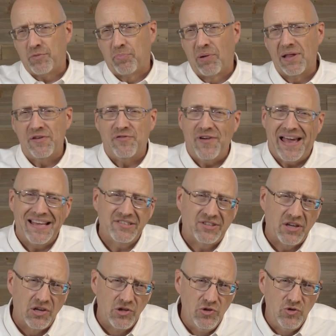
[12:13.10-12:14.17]
play fast
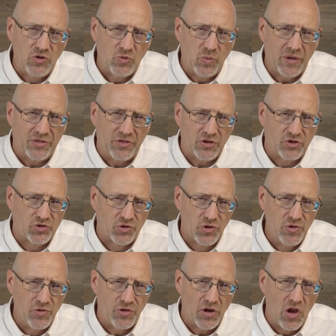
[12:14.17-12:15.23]
and loose with the
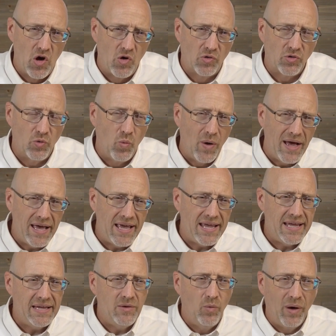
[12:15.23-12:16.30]
truth along the
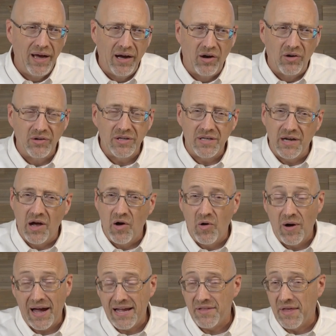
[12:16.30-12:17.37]
way, well, you
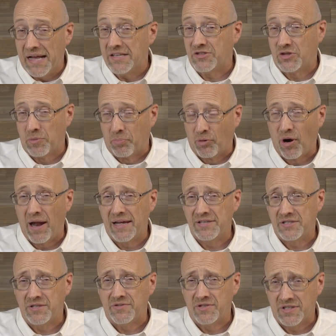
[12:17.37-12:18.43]
know, hey, that's the
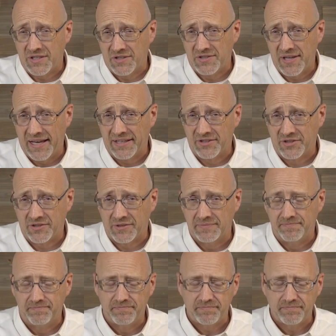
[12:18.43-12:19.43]
price of success.